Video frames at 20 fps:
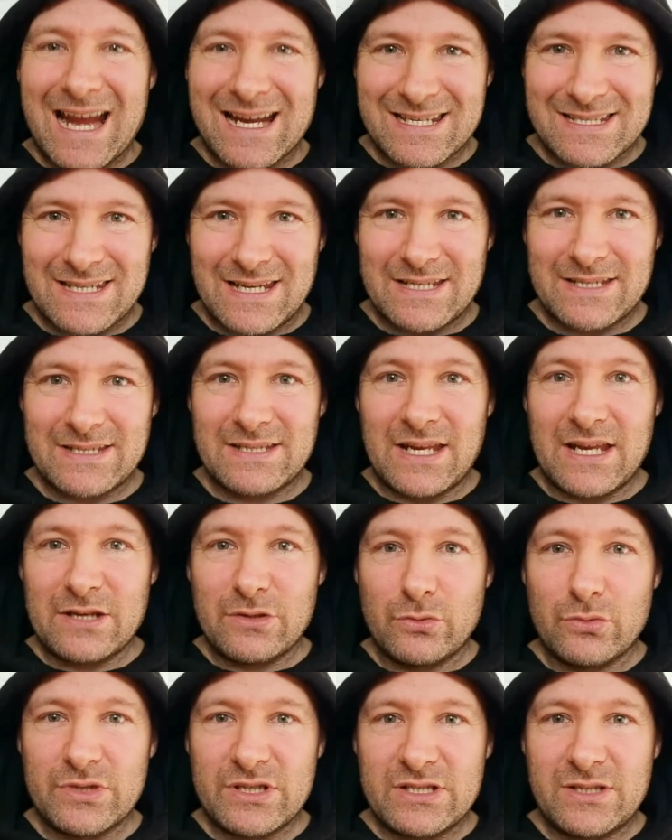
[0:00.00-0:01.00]
access
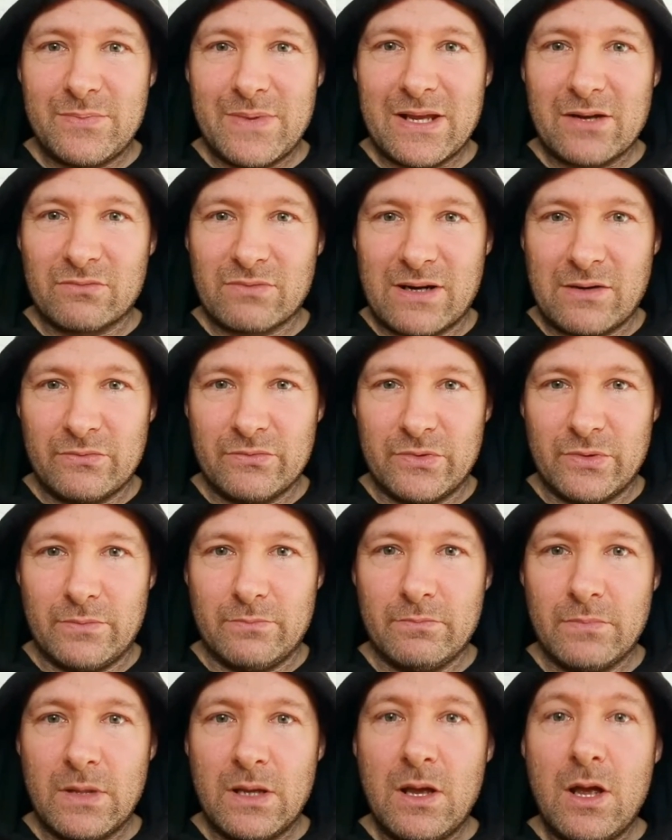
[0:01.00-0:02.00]
in order to be around
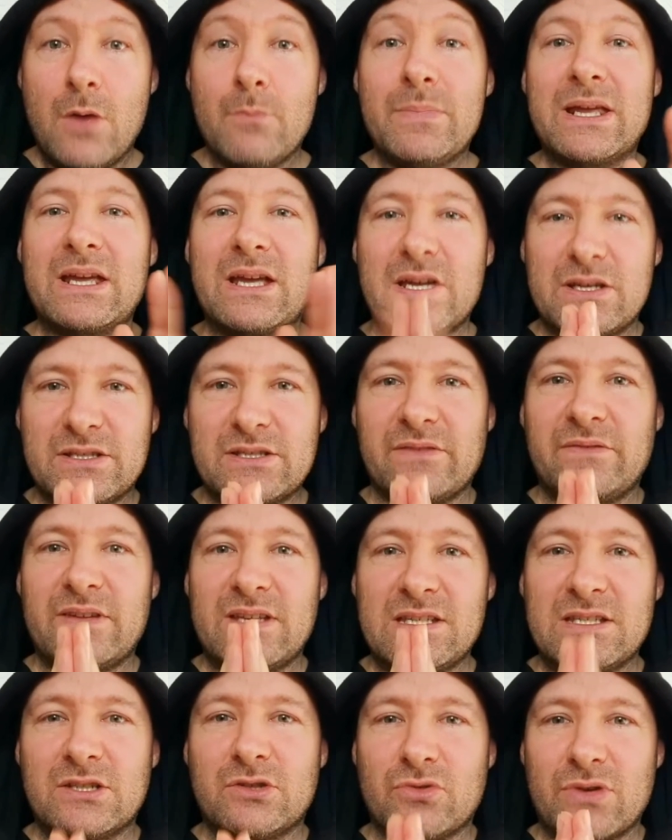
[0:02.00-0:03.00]
them because of
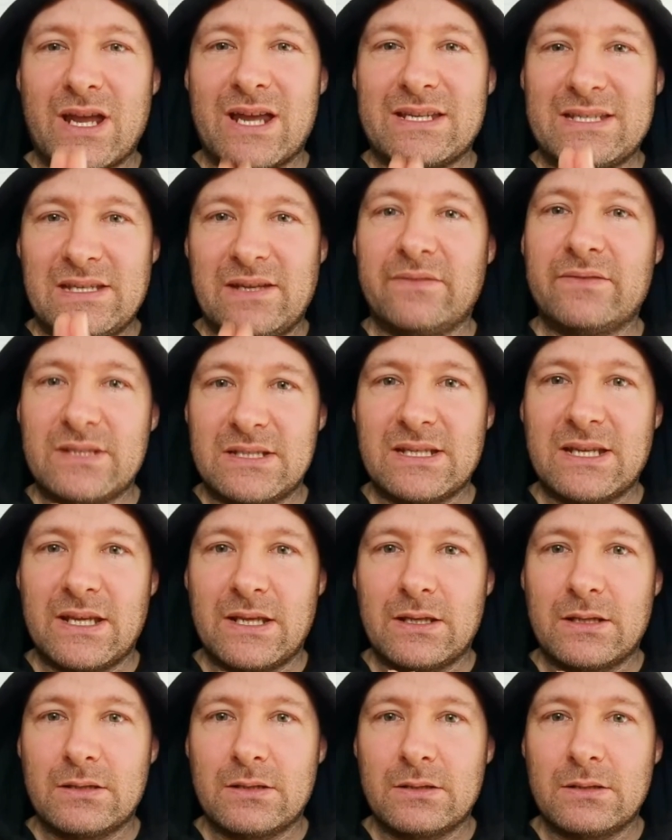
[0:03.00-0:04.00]
his
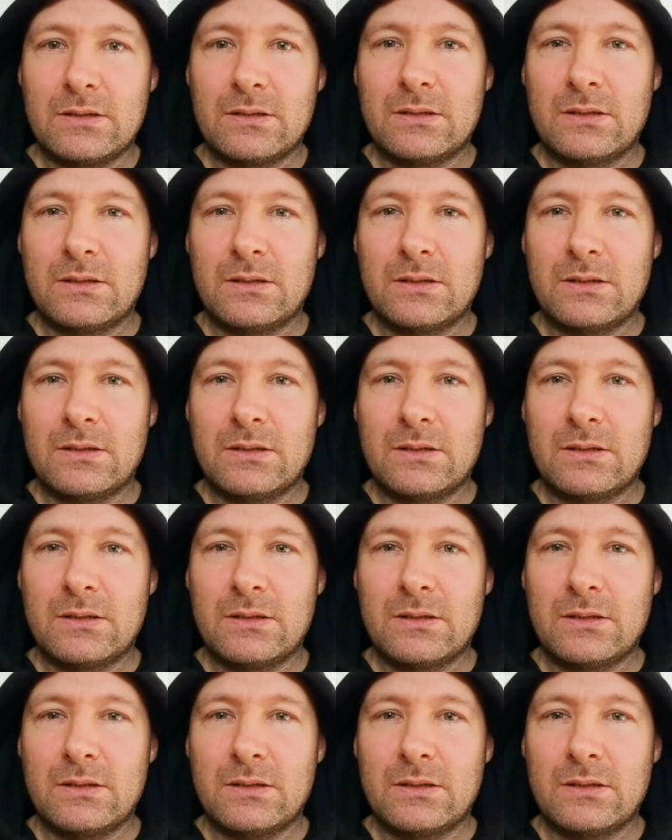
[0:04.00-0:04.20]
creativity.